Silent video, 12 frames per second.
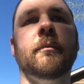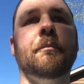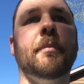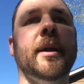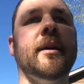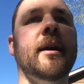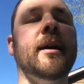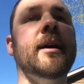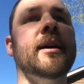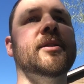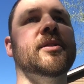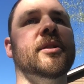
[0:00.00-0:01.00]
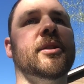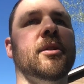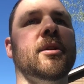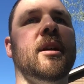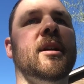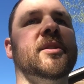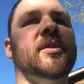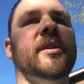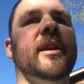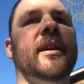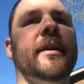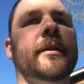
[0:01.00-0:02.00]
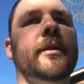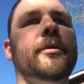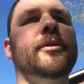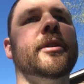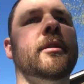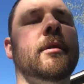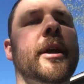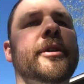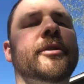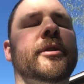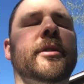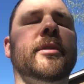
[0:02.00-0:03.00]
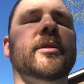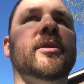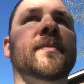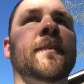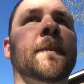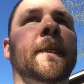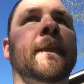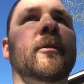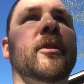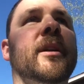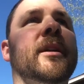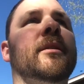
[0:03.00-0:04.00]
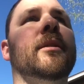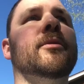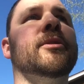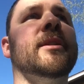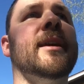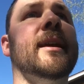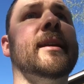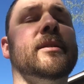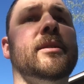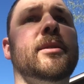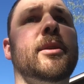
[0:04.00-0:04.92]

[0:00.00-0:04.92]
because you're constantly getting new generations, you're getting new genetics